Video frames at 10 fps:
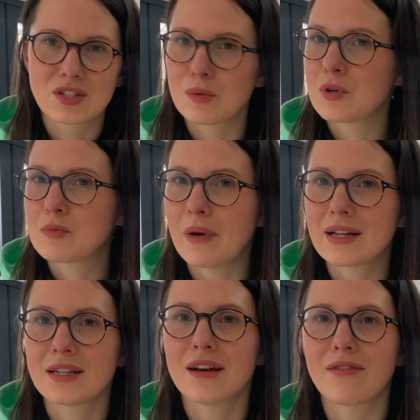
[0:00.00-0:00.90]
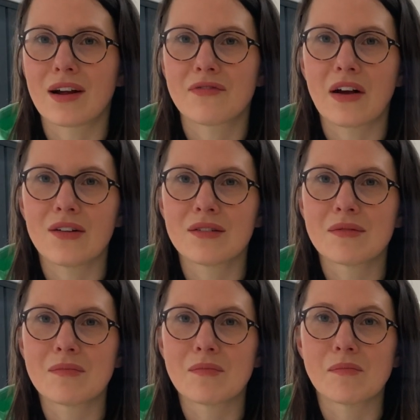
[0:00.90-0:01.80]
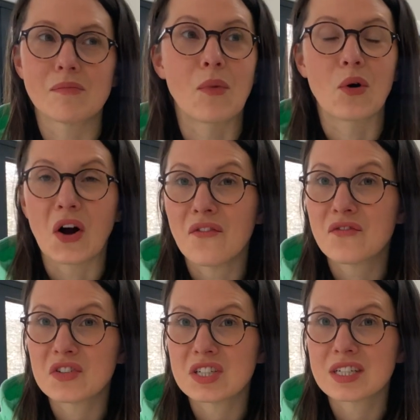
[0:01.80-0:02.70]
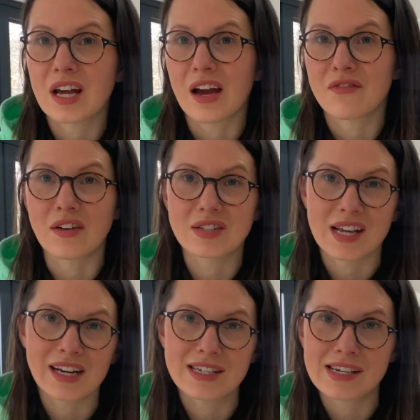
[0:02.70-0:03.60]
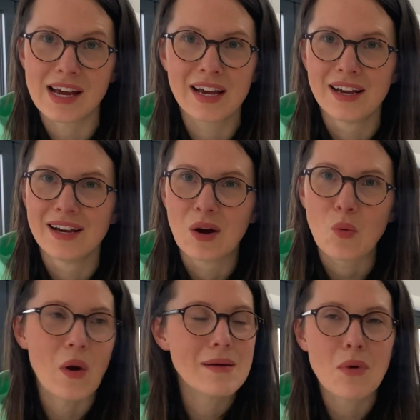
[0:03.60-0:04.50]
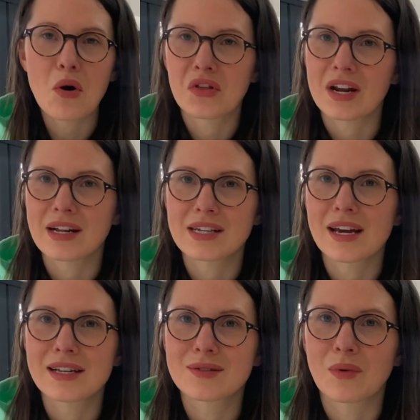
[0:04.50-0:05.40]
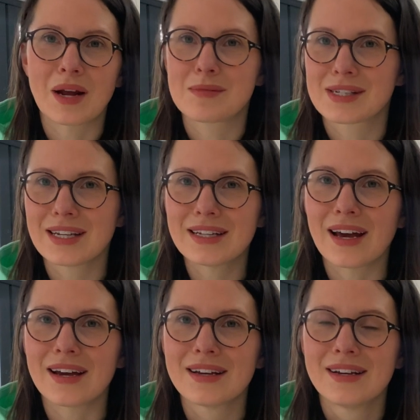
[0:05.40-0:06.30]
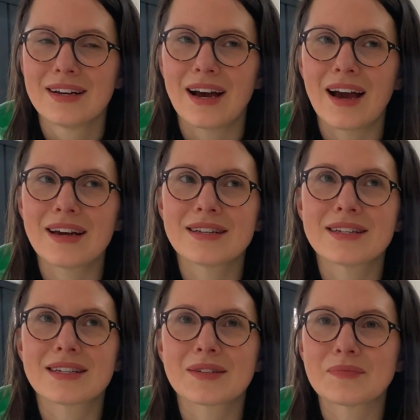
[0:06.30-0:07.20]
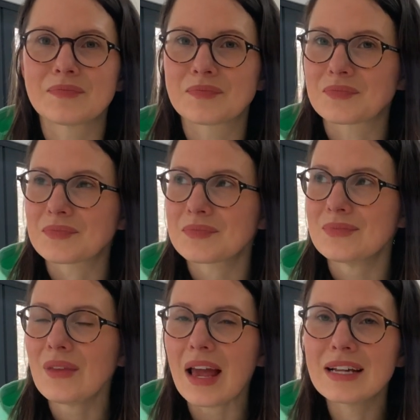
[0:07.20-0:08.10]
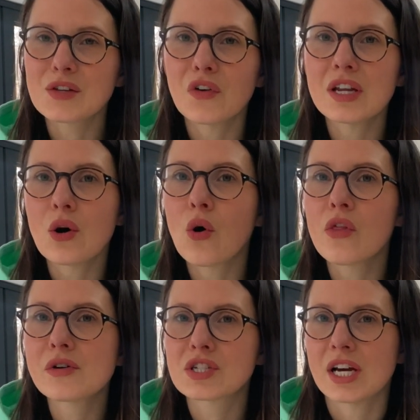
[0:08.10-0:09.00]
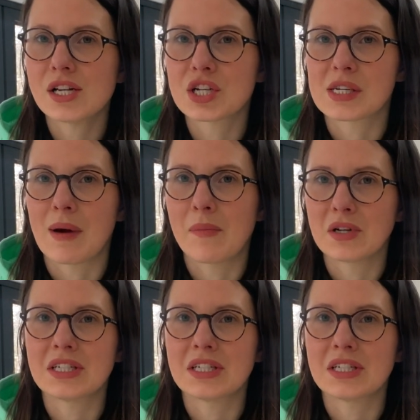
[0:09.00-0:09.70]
so much better. I felt more confident. I felt sexier, way more than I did when I was leaner. And it's funny, all those changes in my body